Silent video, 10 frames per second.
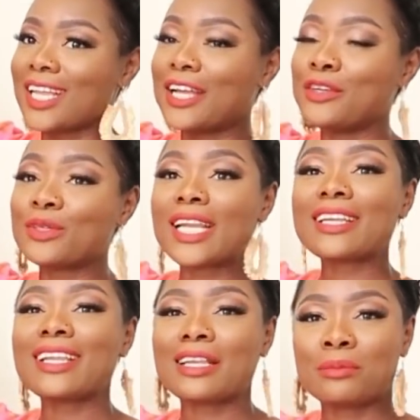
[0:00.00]
I know not
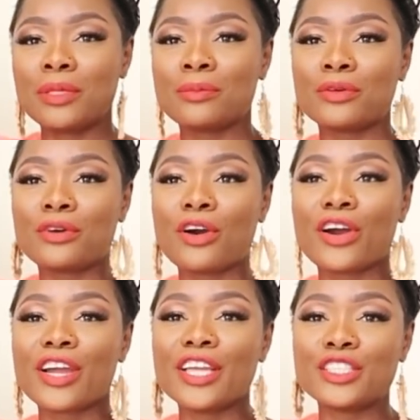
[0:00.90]
a lot of people
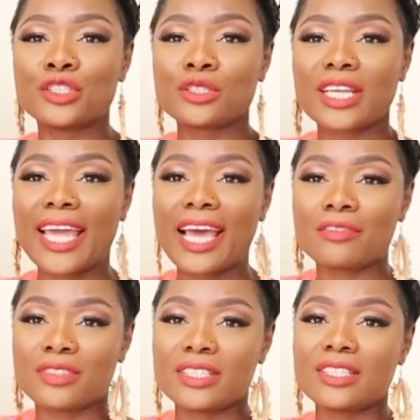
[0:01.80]
are into the
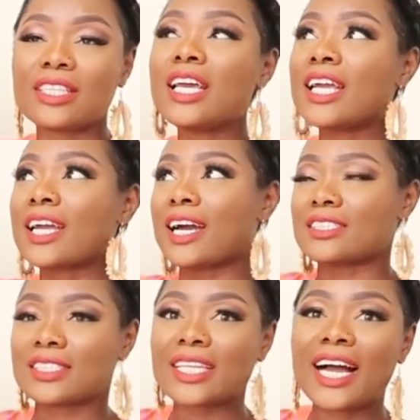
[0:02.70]
kaftan kind
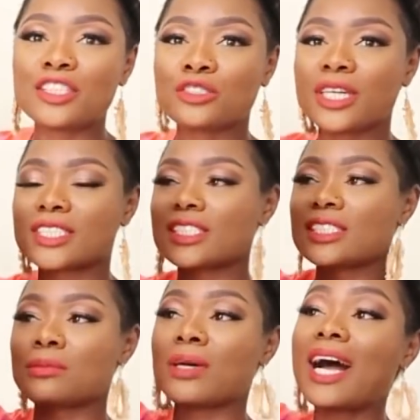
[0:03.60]
of style
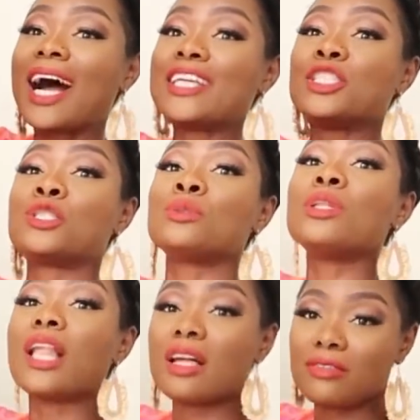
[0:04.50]
dresses, but I do
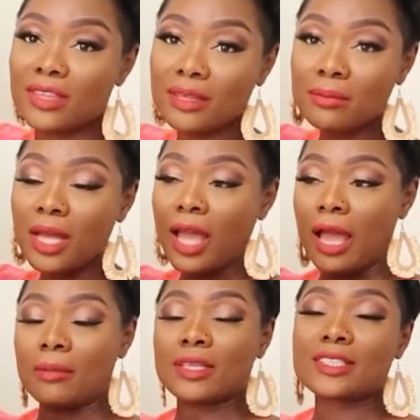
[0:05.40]
love them
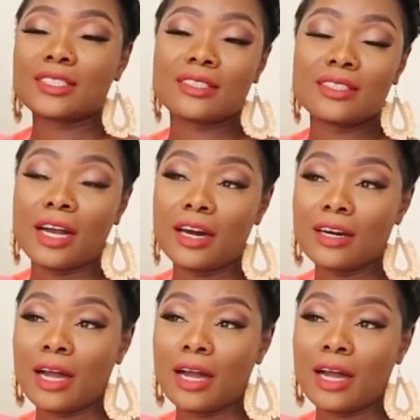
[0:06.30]
because, you know,